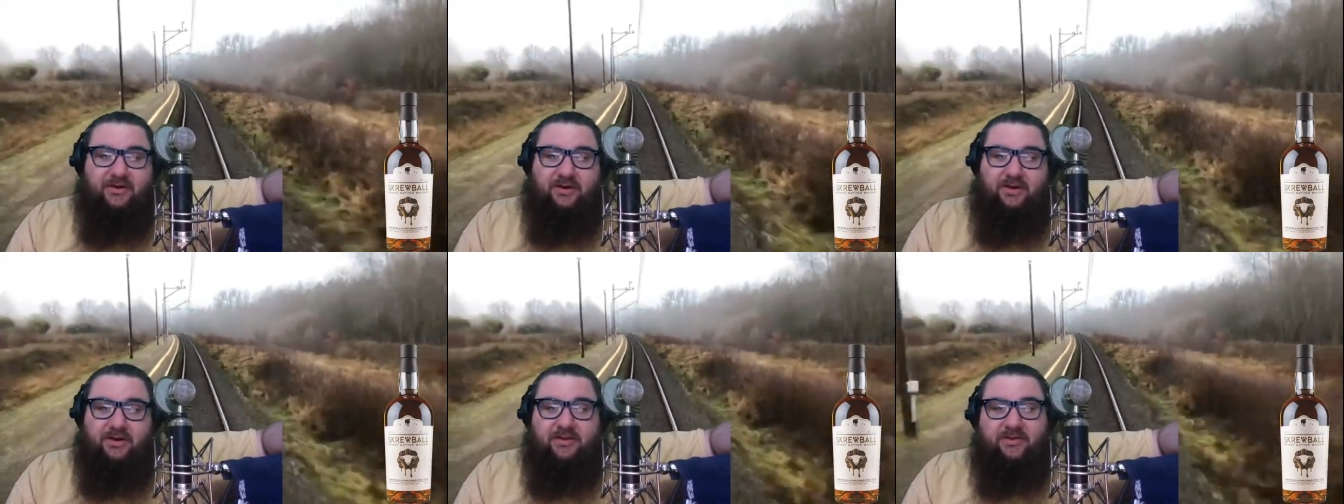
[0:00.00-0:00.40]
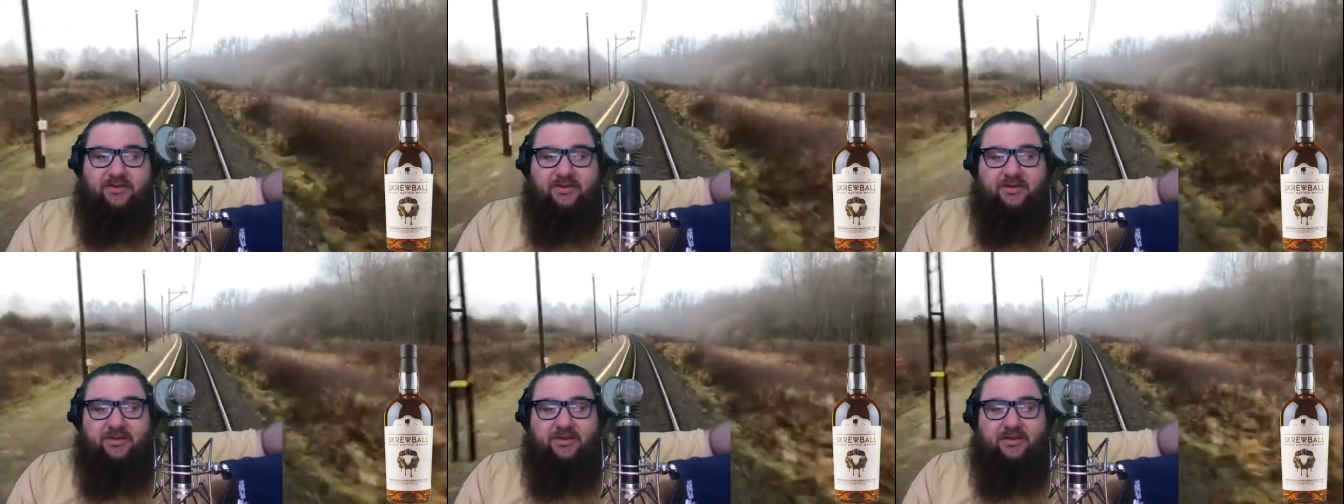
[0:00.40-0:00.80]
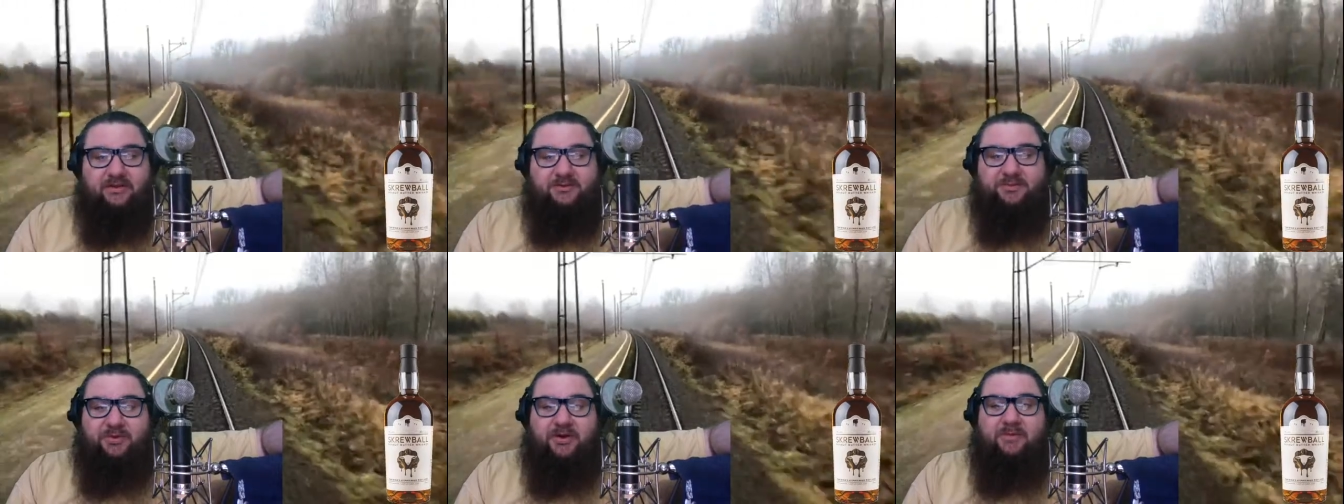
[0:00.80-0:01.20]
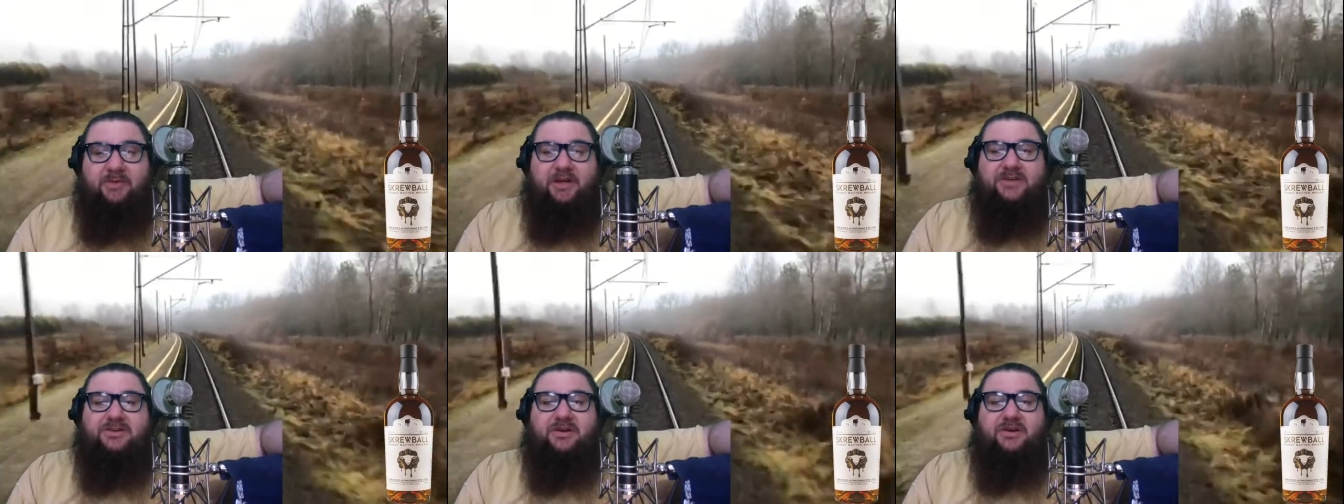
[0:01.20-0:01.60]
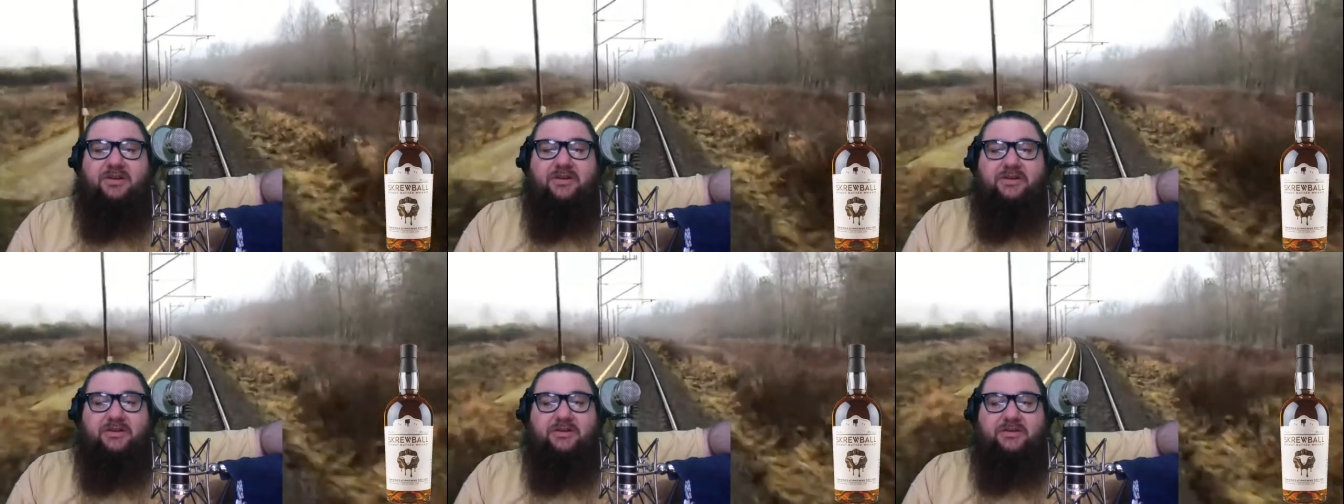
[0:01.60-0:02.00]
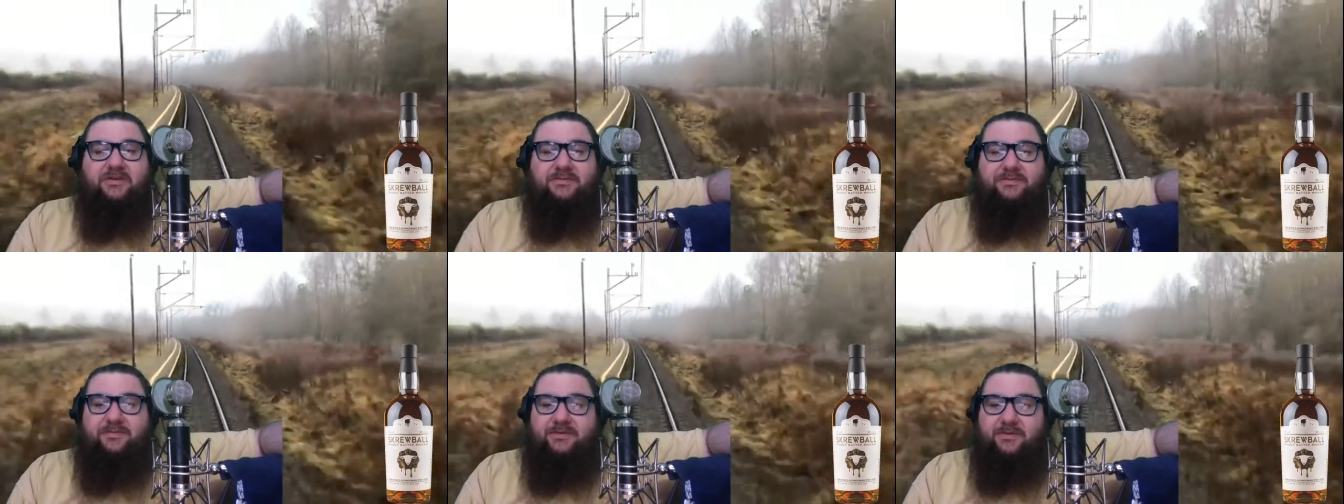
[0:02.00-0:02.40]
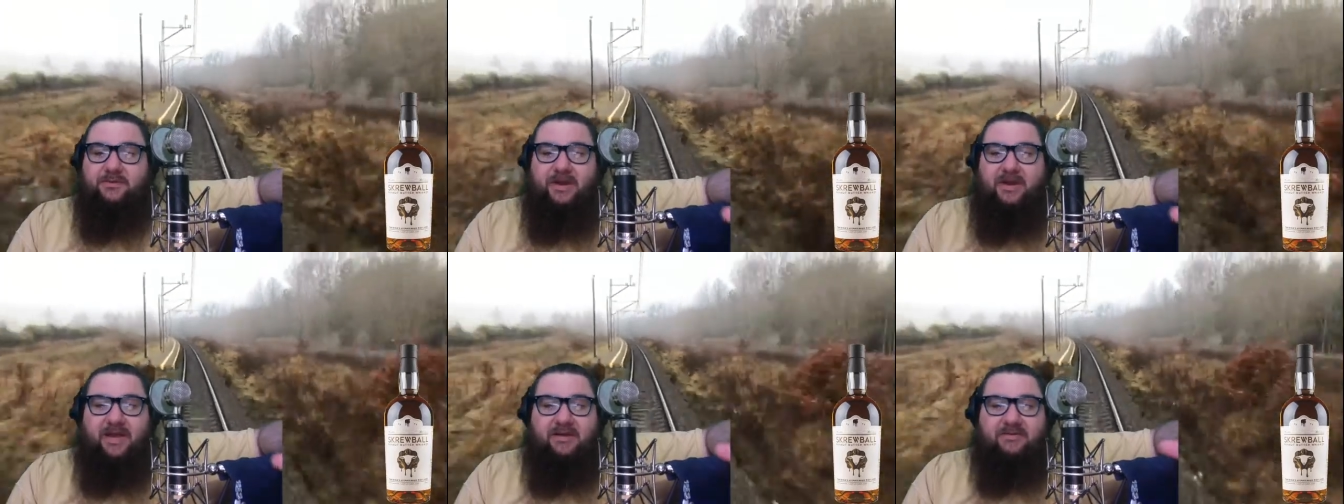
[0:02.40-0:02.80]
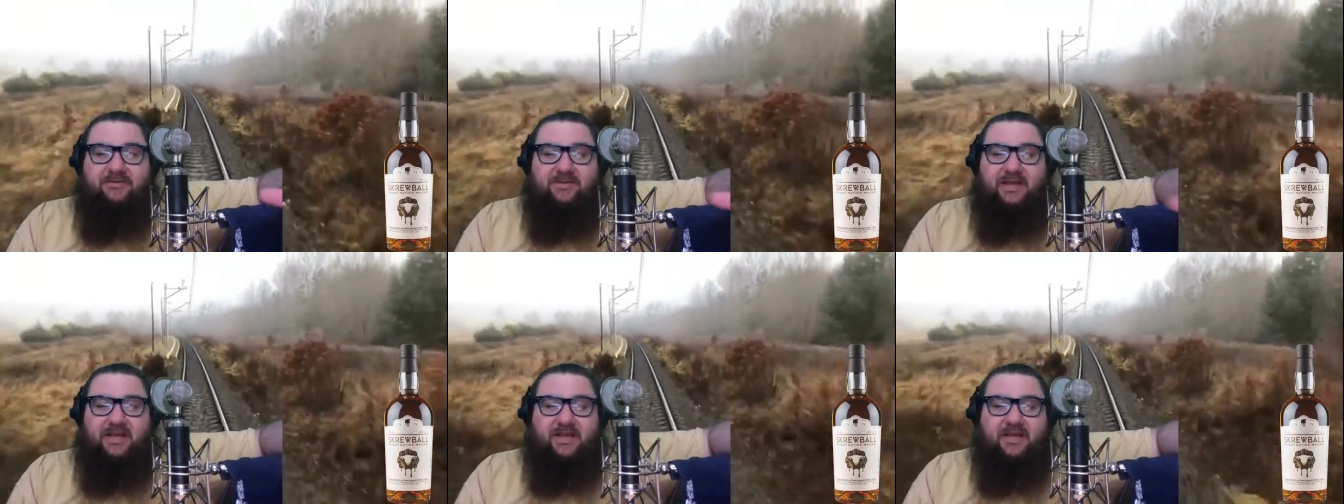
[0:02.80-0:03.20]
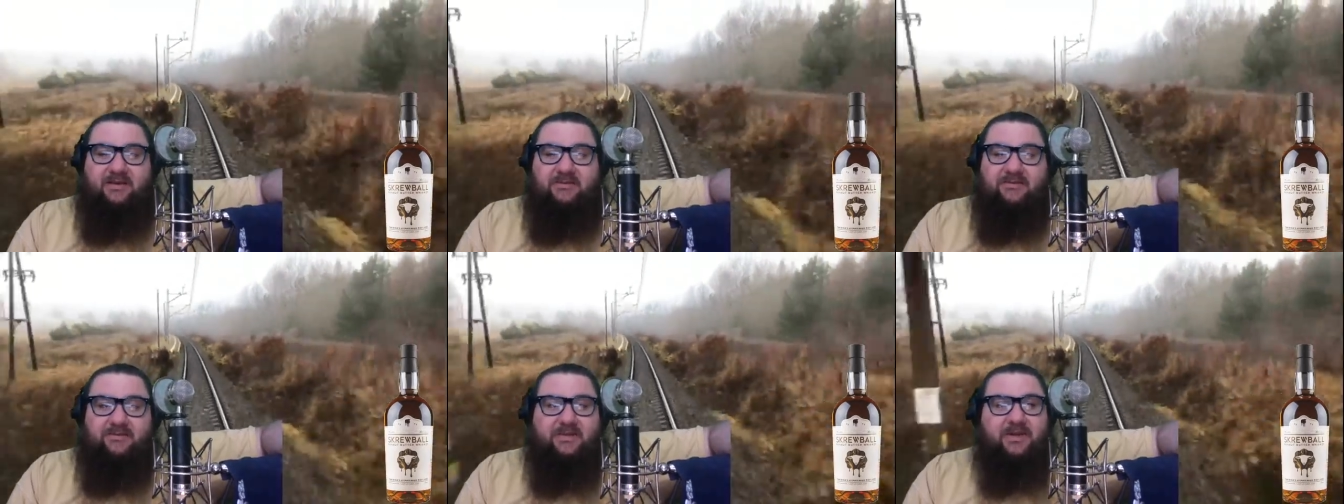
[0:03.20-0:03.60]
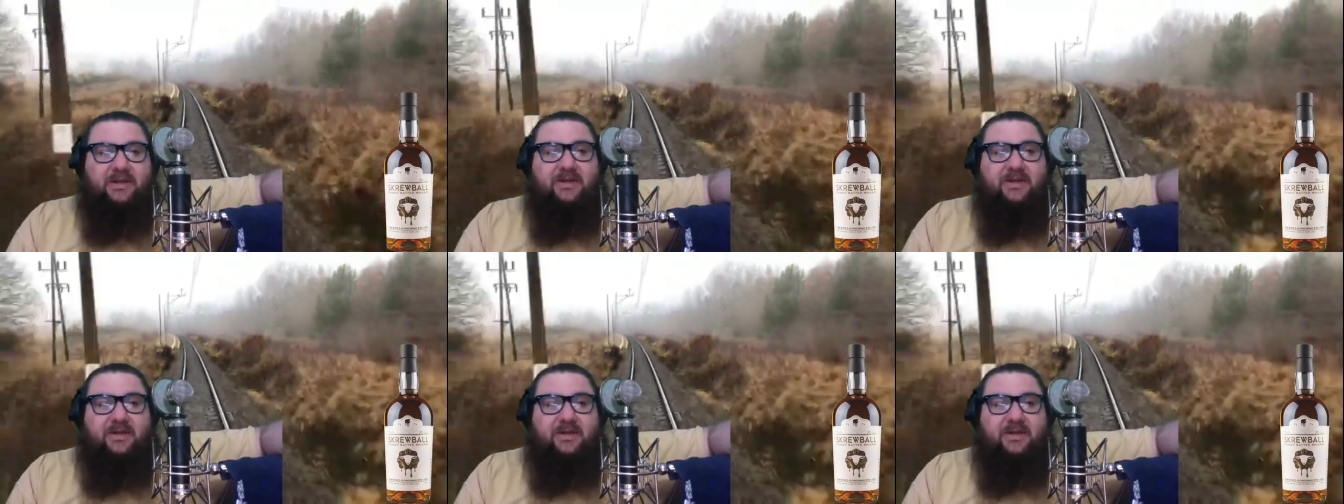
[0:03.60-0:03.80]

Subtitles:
on the way of like him